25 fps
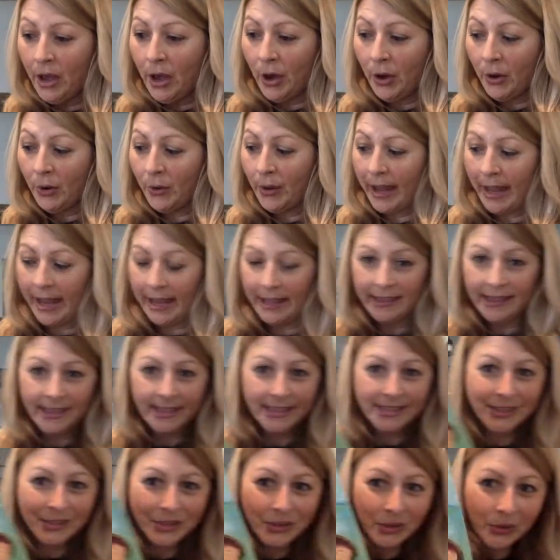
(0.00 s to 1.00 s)
Okay,
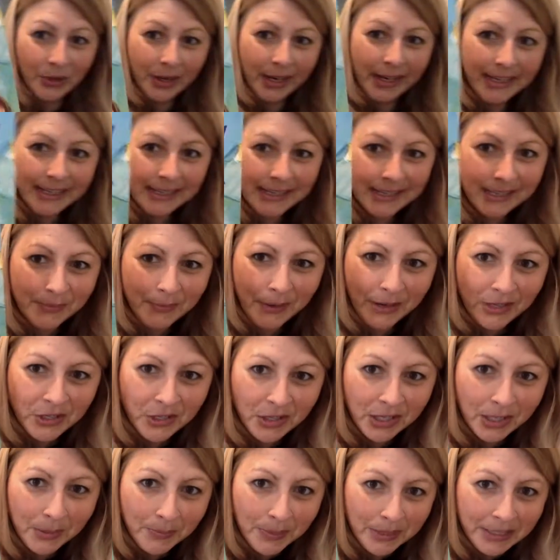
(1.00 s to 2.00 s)
this story is
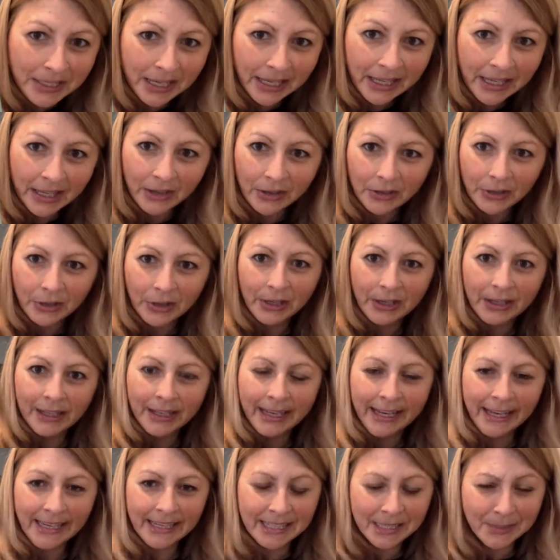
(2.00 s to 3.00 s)
especially
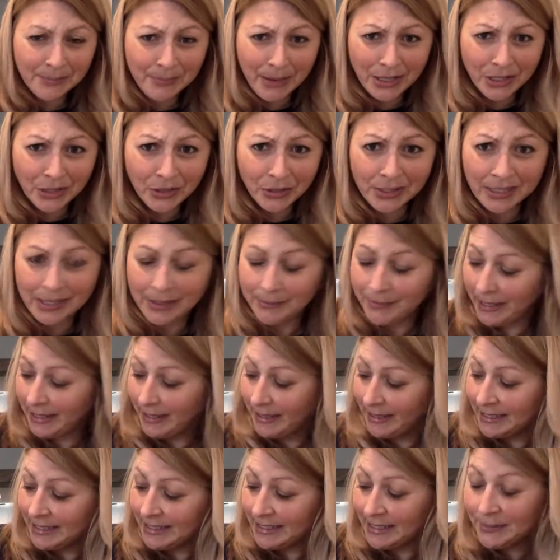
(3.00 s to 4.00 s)
particularly special to me.
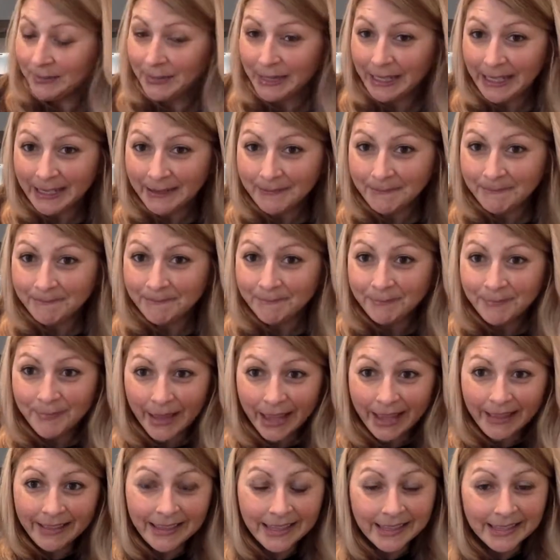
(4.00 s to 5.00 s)
This is me
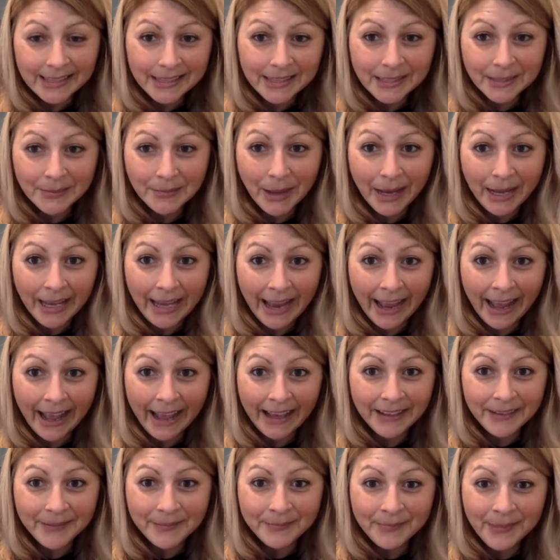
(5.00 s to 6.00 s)
and this is my
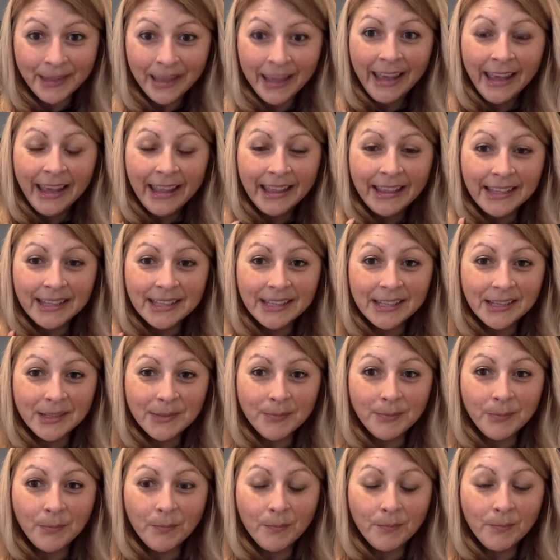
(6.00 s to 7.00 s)
dad. This is
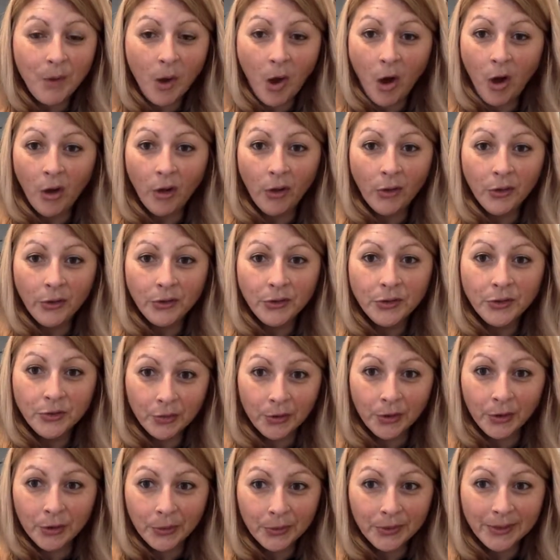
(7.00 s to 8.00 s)
all
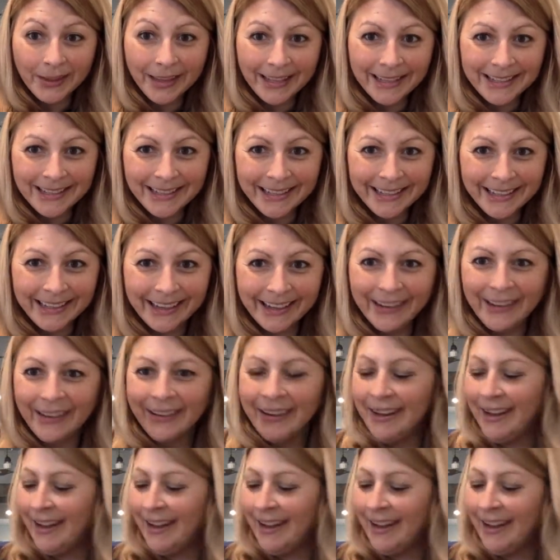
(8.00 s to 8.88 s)
true that's in here.